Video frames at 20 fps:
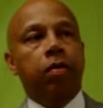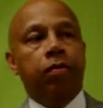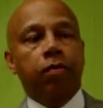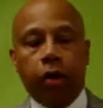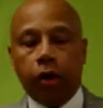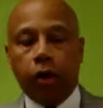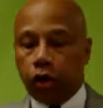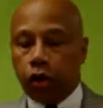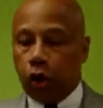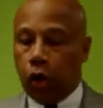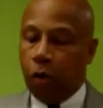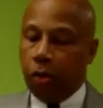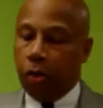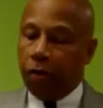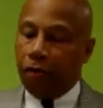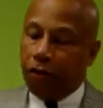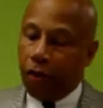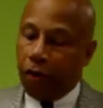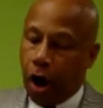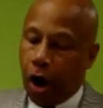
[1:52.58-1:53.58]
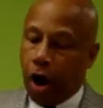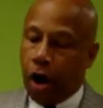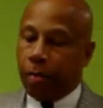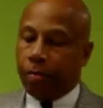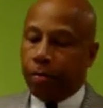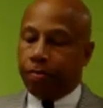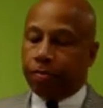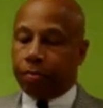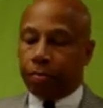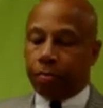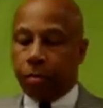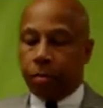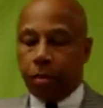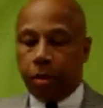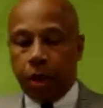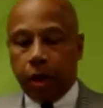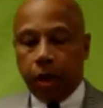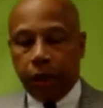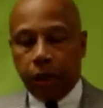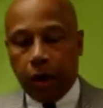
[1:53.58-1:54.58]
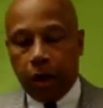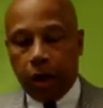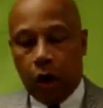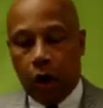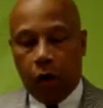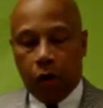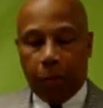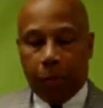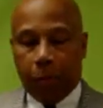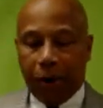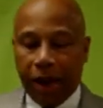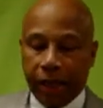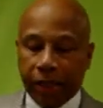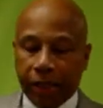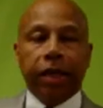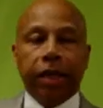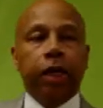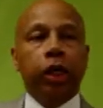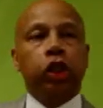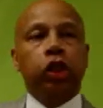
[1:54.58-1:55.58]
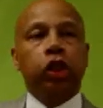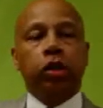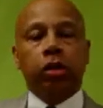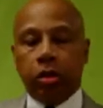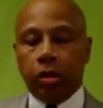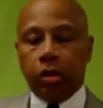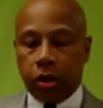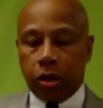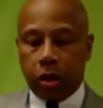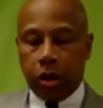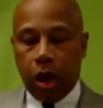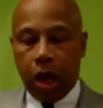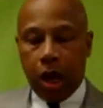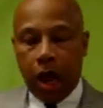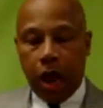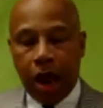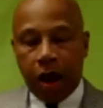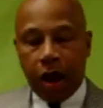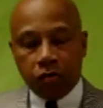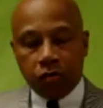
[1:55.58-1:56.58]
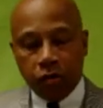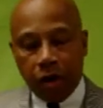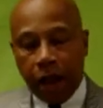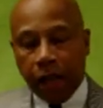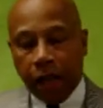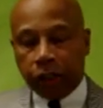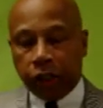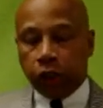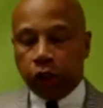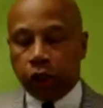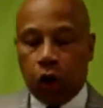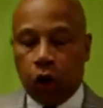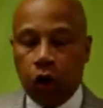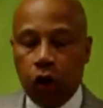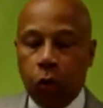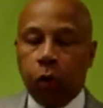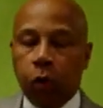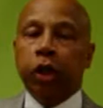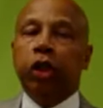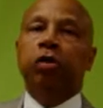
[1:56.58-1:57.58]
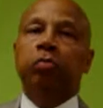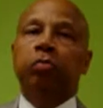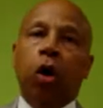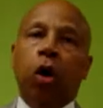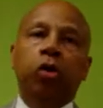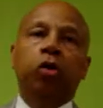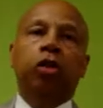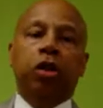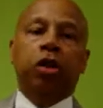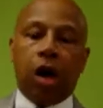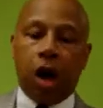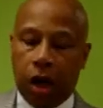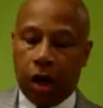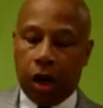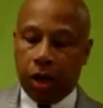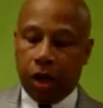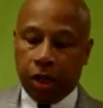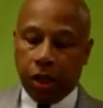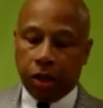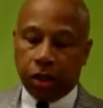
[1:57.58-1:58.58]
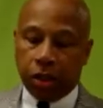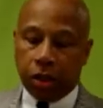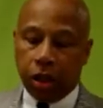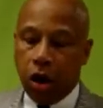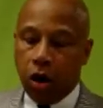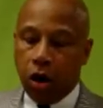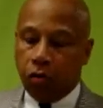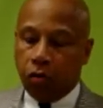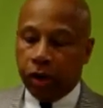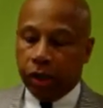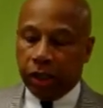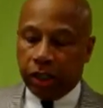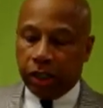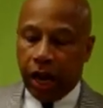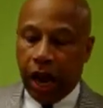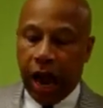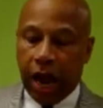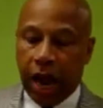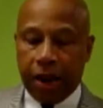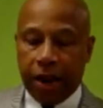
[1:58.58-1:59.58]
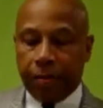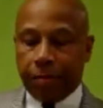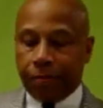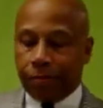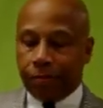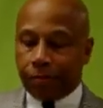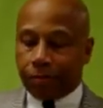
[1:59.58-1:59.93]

First, on the farm, on the plantations, and ranches on which most colonists resided.